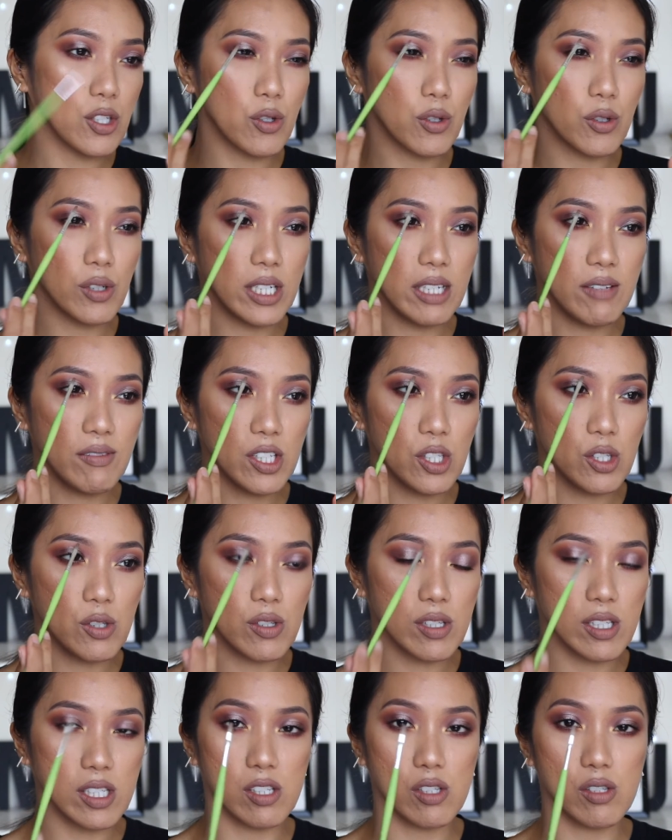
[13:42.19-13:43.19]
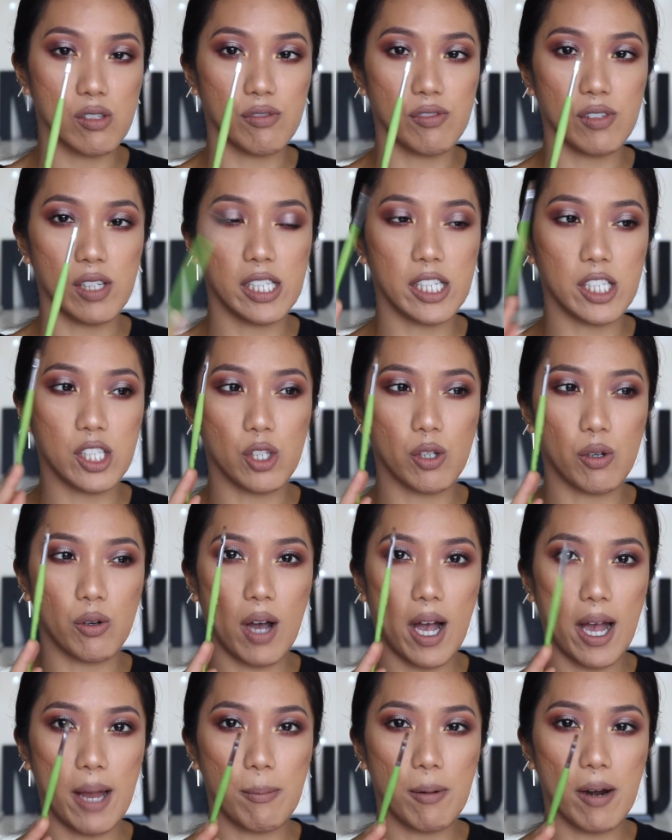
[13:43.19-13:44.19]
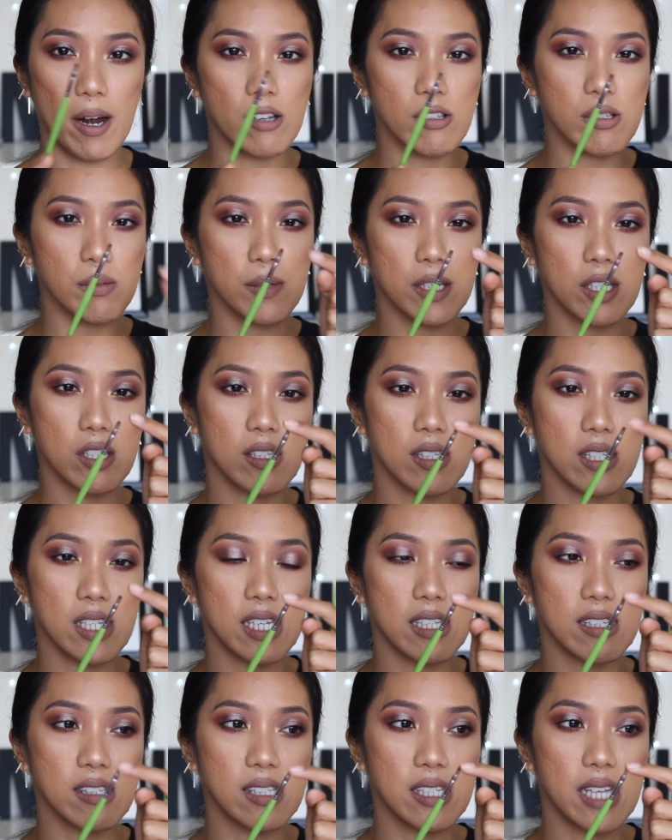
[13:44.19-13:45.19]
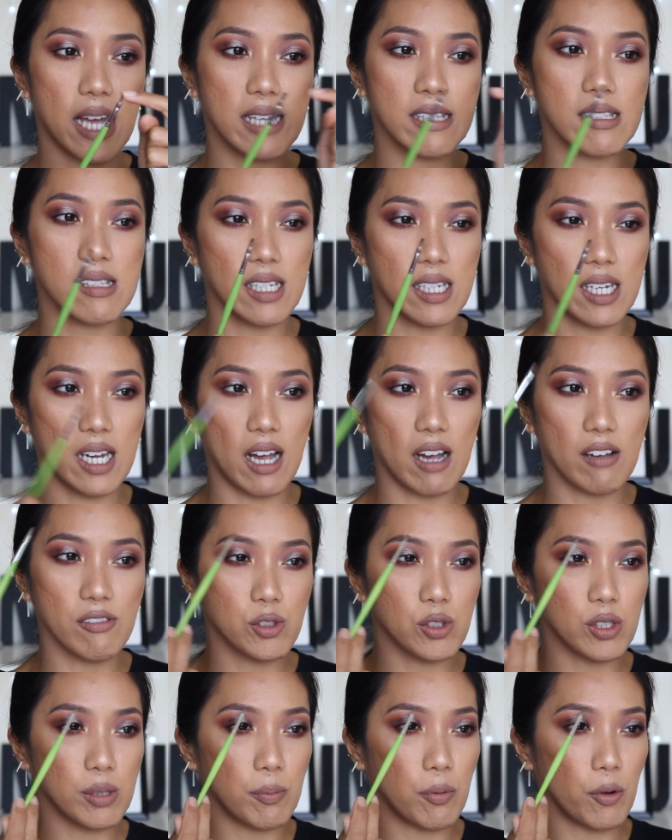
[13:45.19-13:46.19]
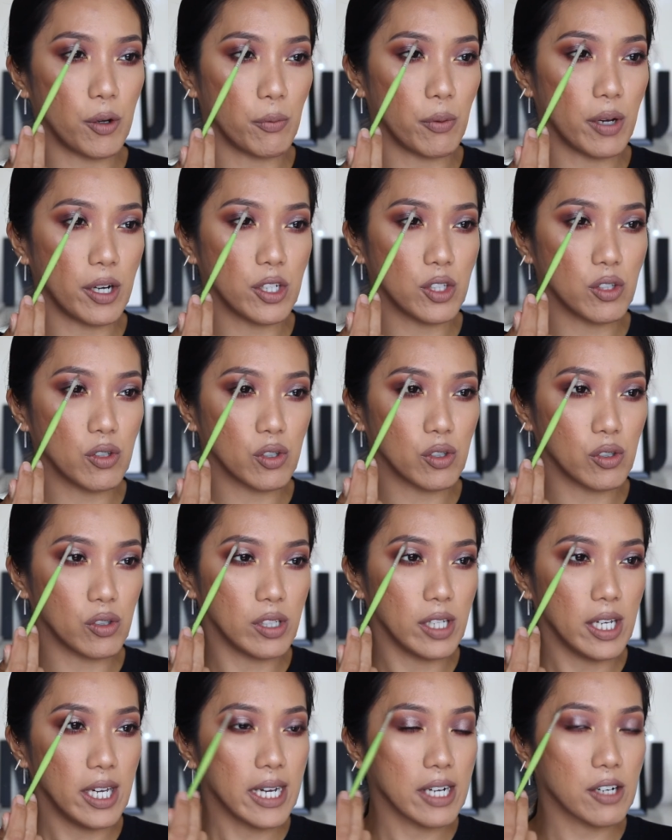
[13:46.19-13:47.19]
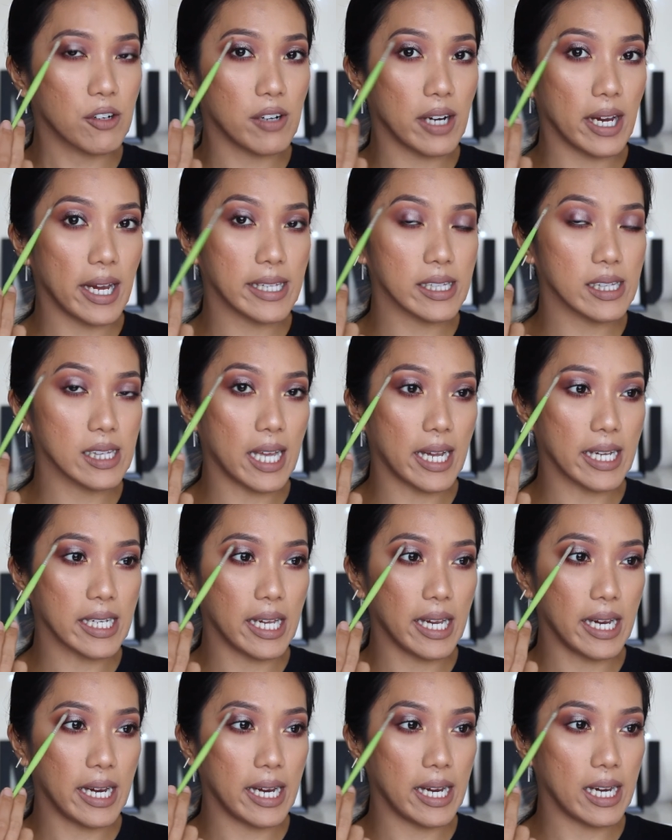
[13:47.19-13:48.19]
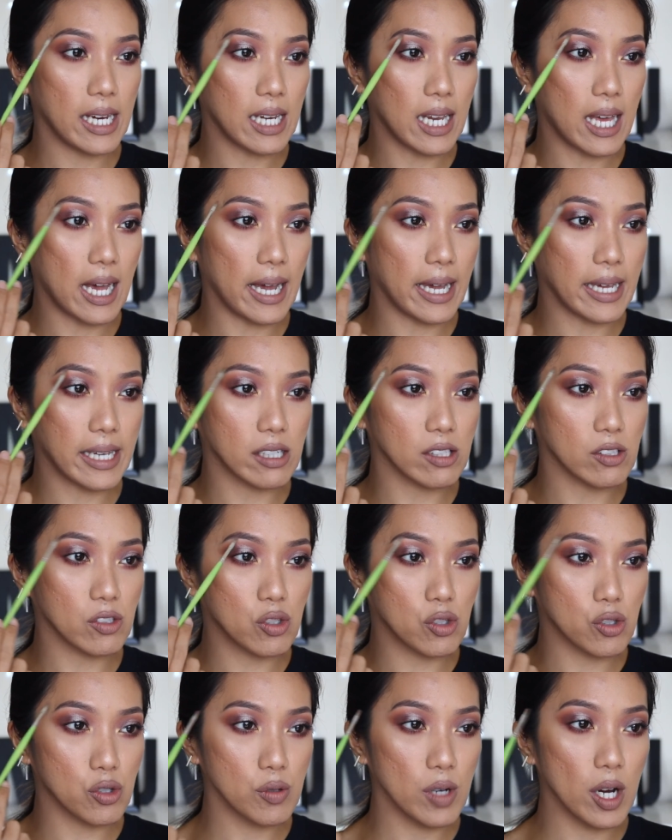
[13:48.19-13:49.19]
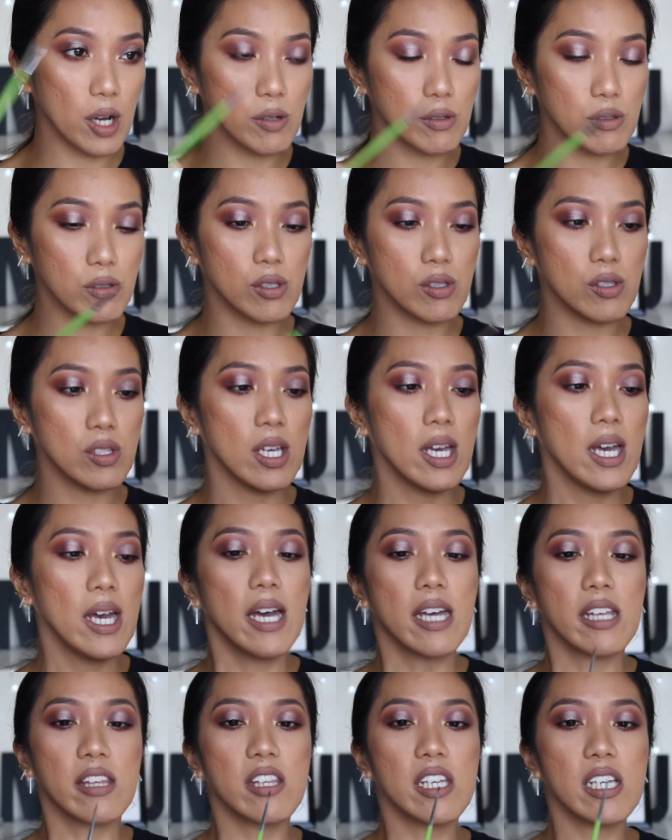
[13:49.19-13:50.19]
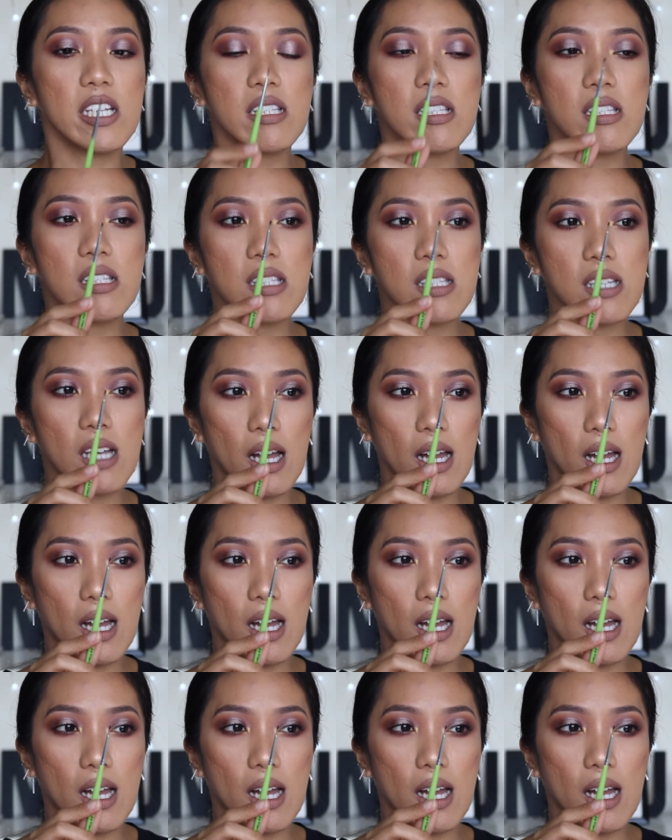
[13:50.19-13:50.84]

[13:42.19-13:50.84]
you could even use this to fill in your eyebrows because it's dense enough to the point where you could create like hair like strokes. This